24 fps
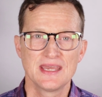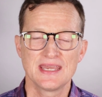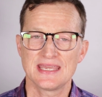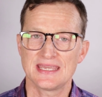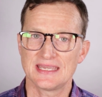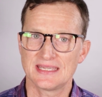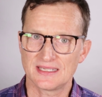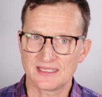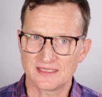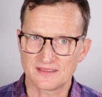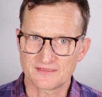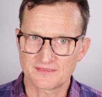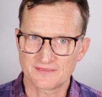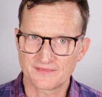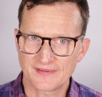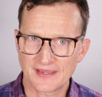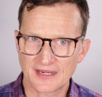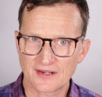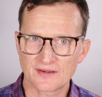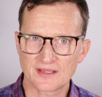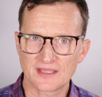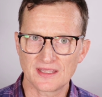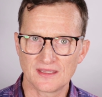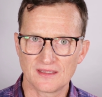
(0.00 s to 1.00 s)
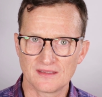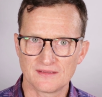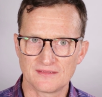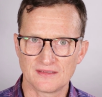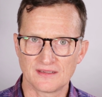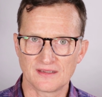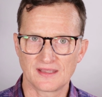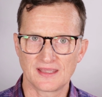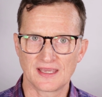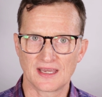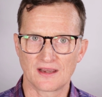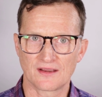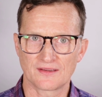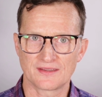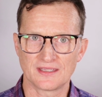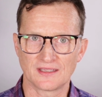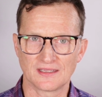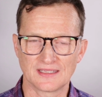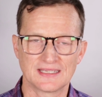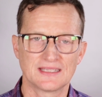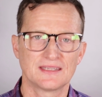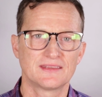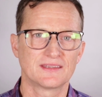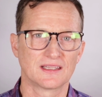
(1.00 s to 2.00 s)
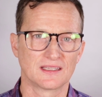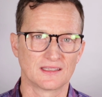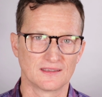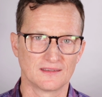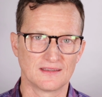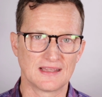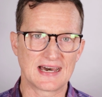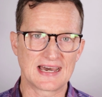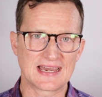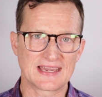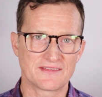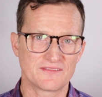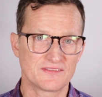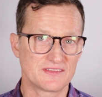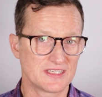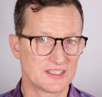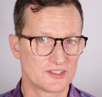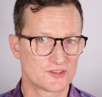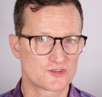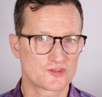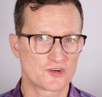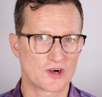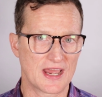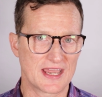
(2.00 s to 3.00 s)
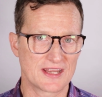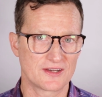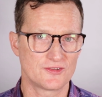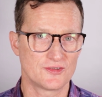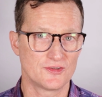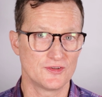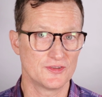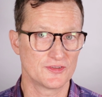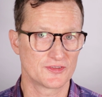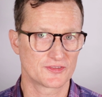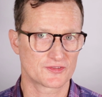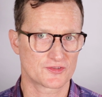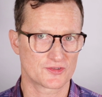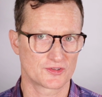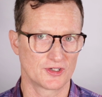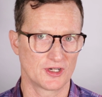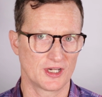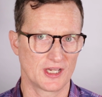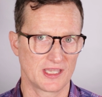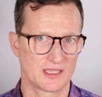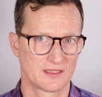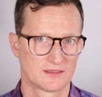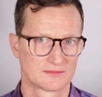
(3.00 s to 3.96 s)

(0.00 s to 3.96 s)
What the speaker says: it is very easy to calculate the lives he tried to destroy.